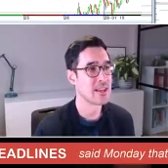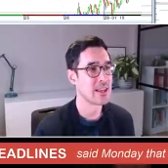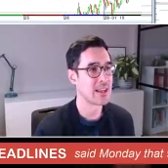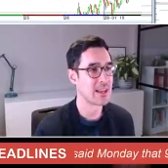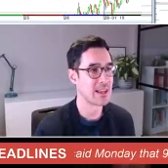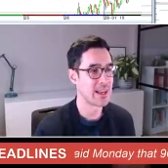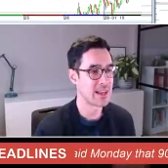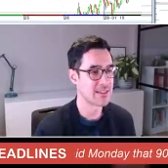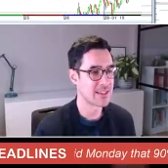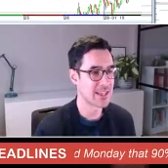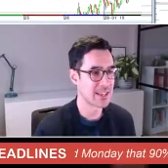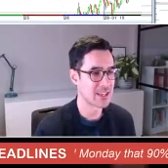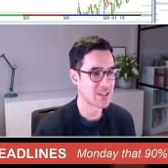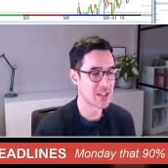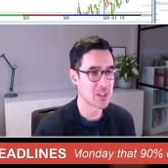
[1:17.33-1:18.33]
uh, as they
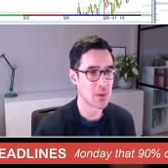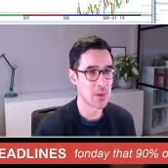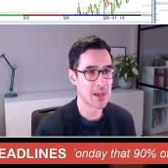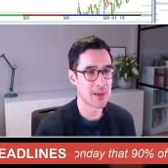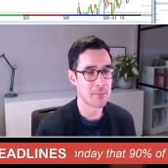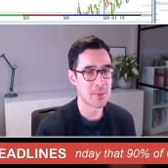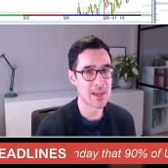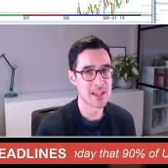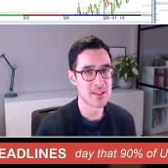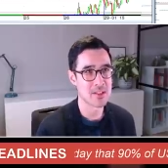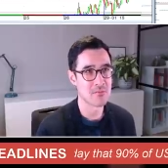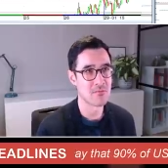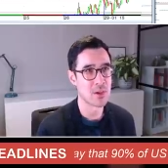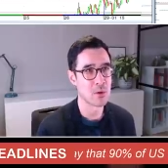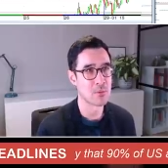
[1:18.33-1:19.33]
continue at a pace to
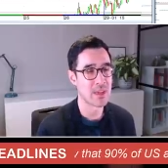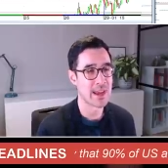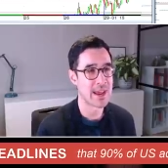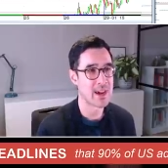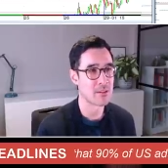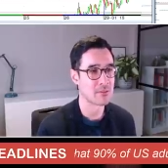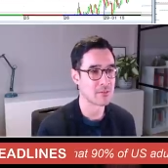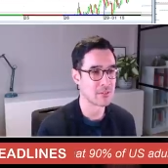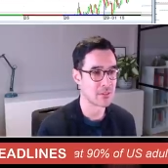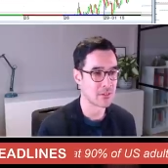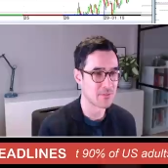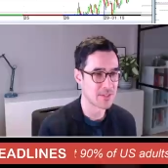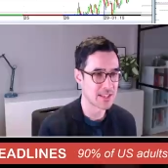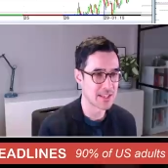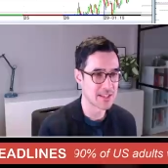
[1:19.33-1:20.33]
roll that out. And
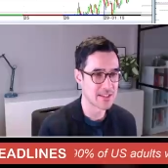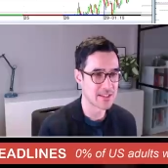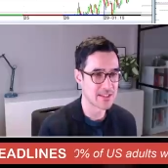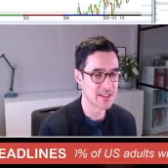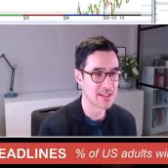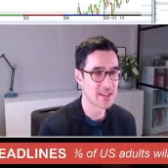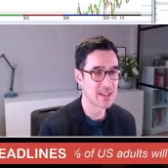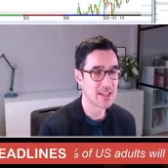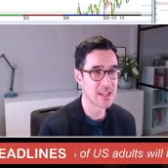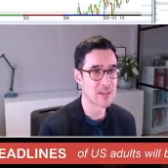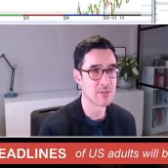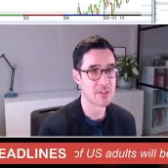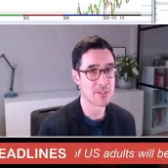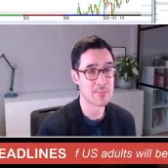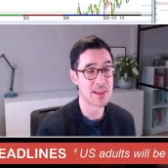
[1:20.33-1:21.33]
obviously this is
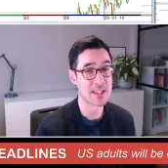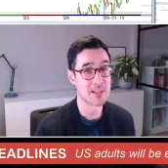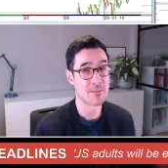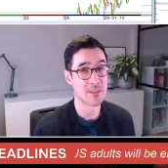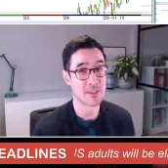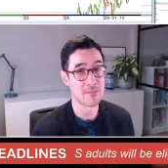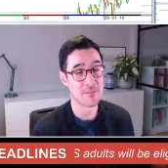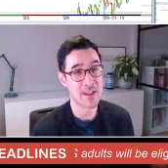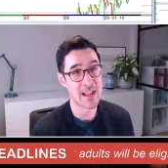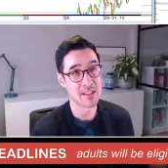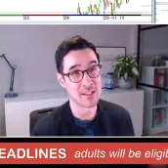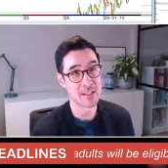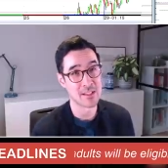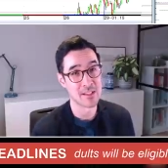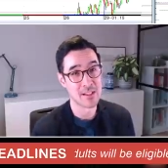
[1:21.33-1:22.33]
irrespective of the fact
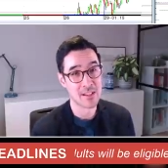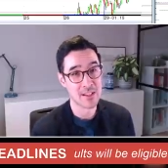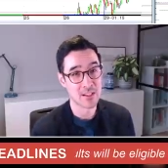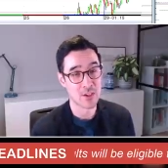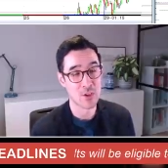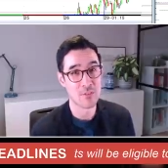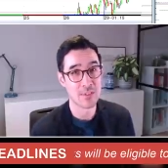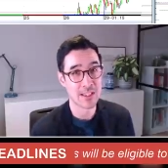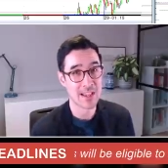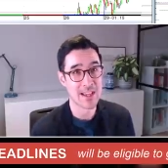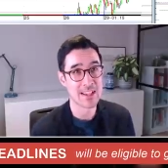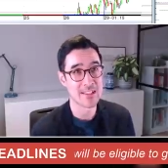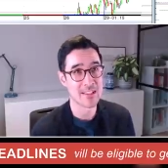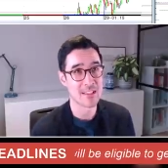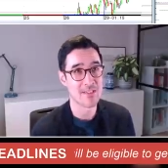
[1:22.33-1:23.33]
that COVID
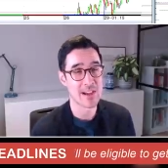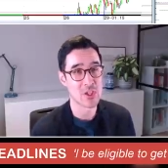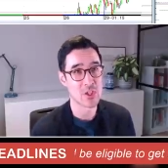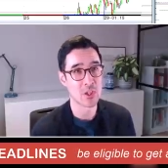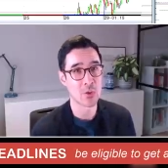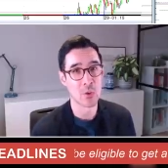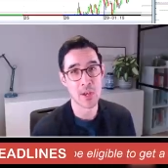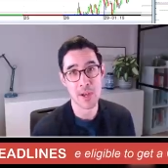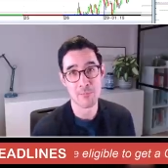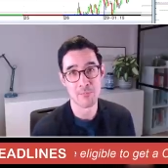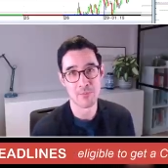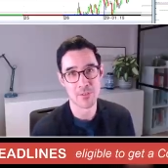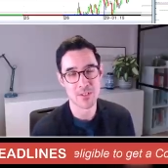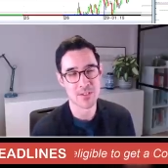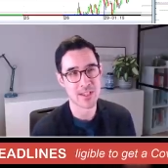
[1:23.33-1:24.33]
cases have actually gone up
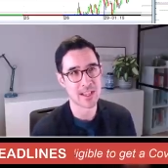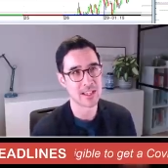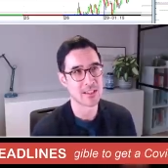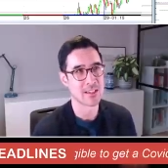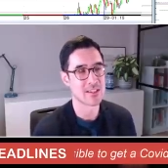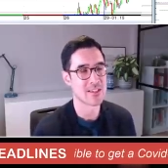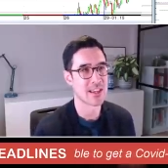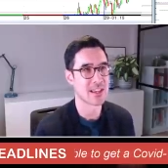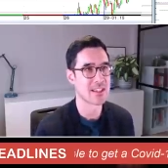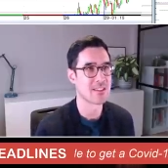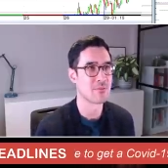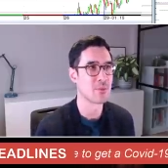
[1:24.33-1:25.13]
for a second consecutive